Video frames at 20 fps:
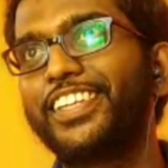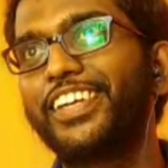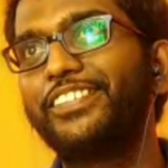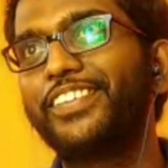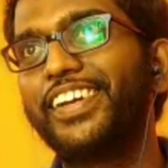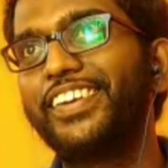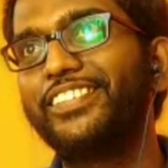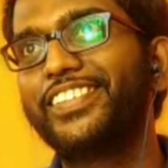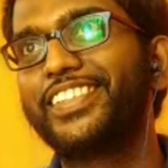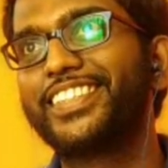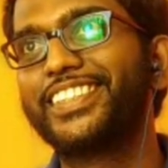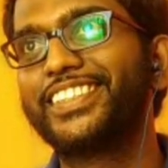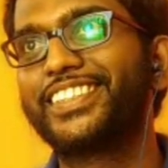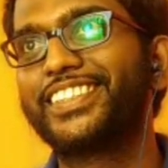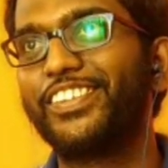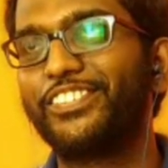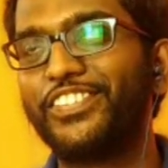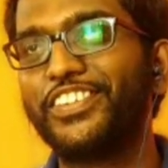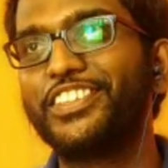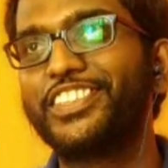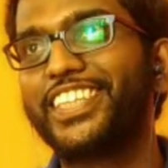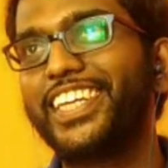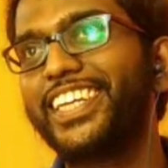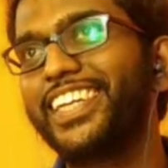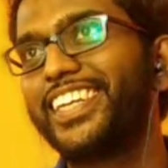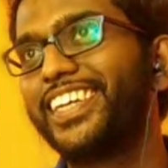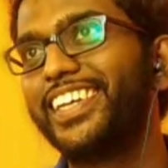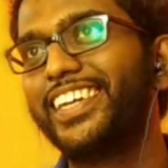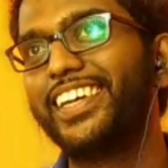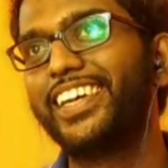is not the one which is the
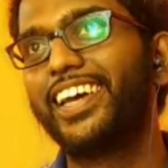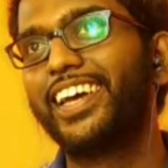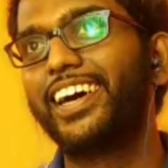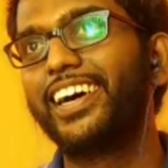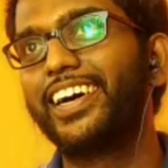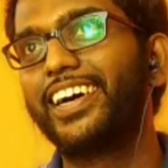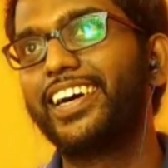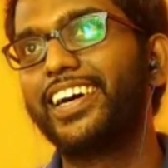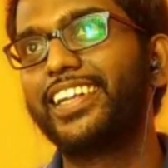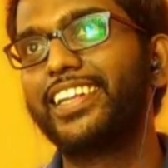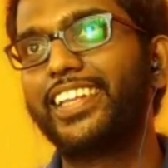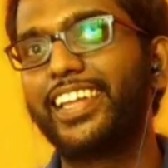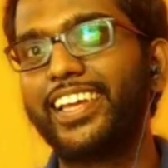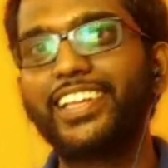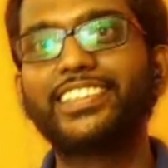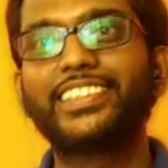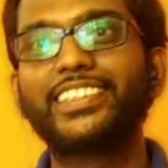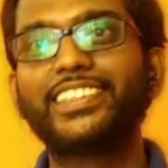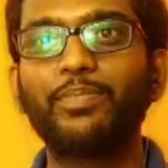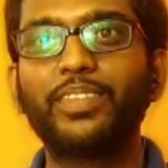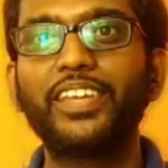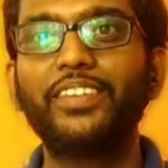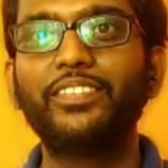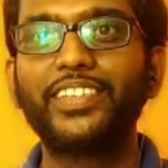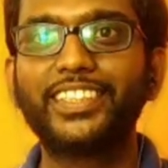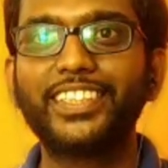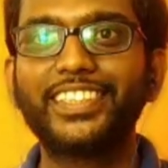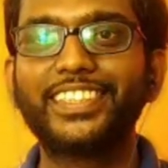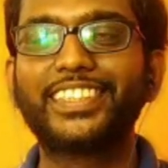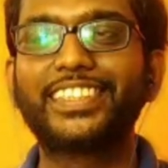future. There is
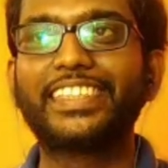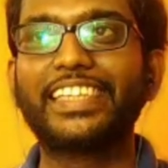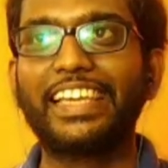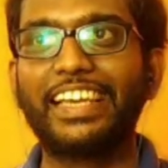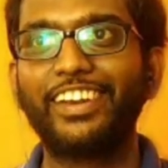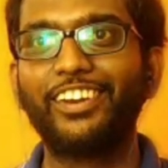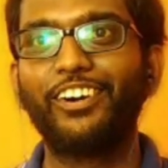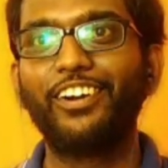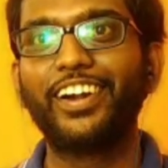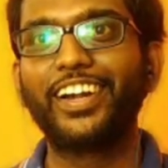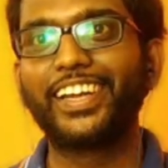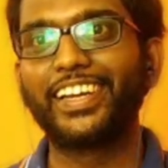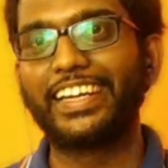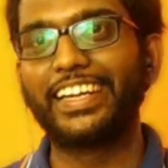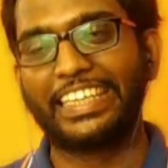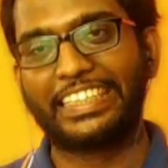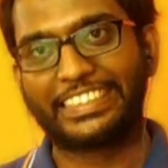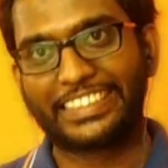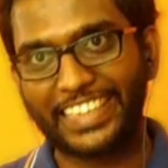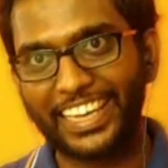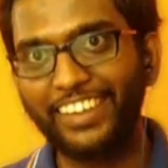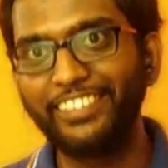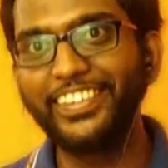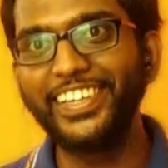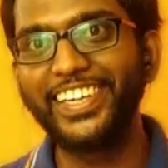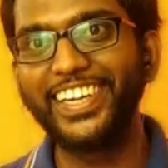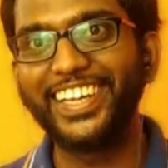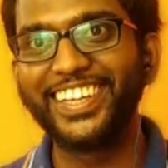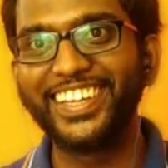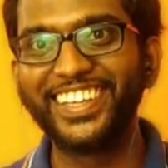something which is still not
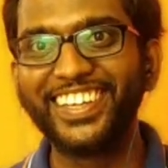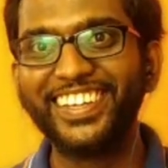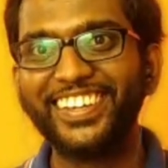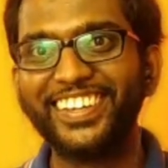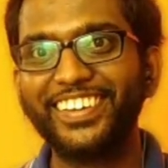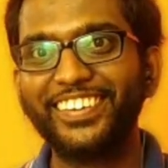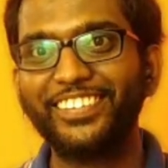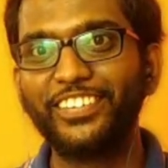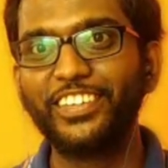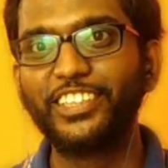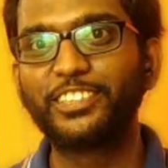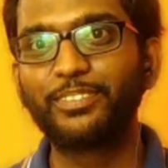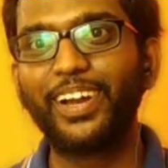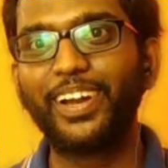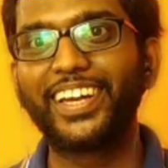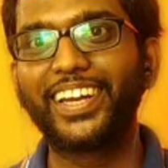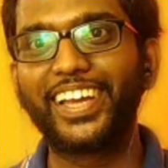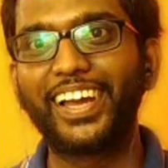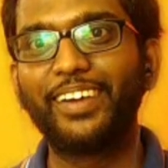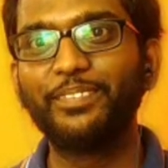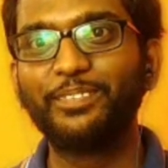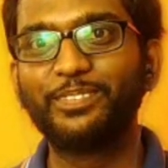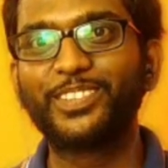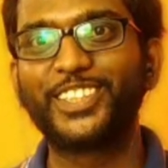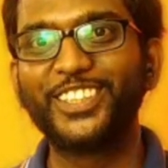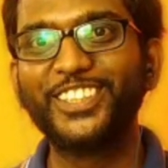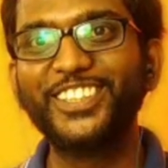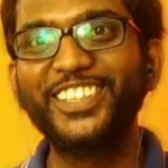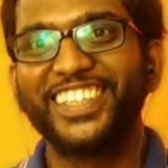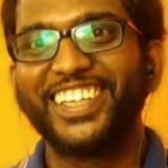discovered, which might
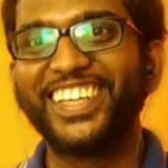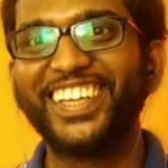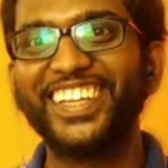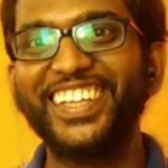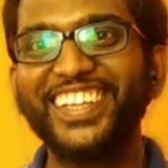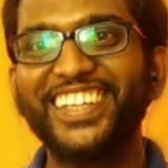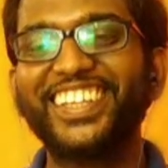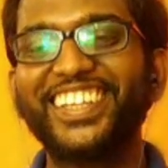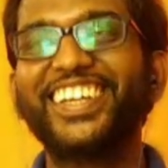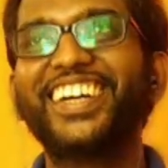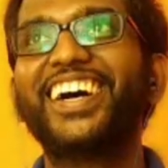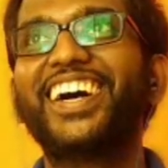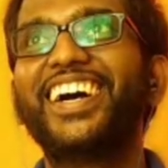come soon.